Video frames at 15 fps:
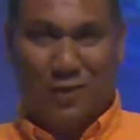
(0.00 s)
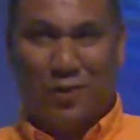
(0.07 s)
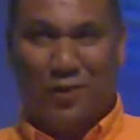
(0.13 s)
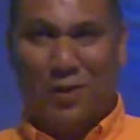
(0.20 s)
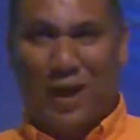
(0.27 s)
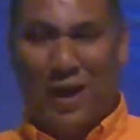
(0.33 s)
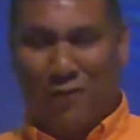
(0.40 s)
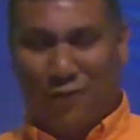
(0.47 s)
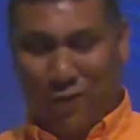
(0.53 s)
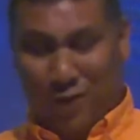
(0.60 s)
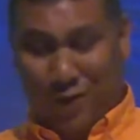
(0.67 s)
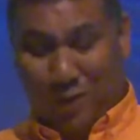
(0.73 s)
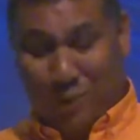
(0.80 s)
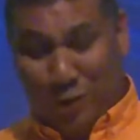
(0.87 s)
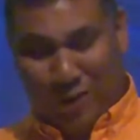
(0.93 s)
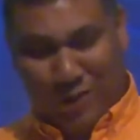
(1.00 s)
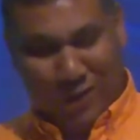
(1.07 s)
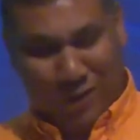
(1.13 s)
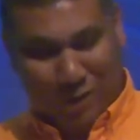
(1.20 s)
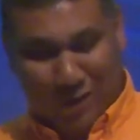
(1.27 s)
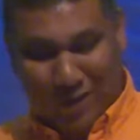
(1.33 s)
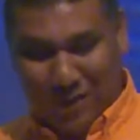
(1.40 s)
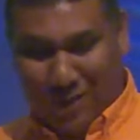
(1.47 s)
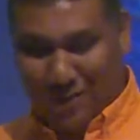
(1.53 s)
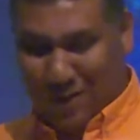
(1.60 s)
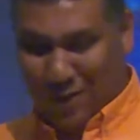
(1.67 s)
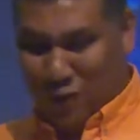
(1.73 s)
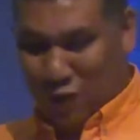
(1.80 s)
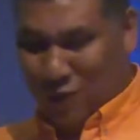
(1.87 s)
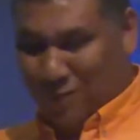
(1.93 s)
to have community
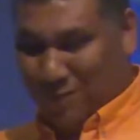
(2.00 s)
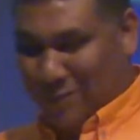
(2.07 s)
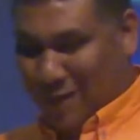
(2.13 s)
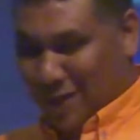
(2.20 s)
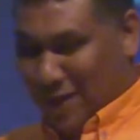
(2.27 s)
consultation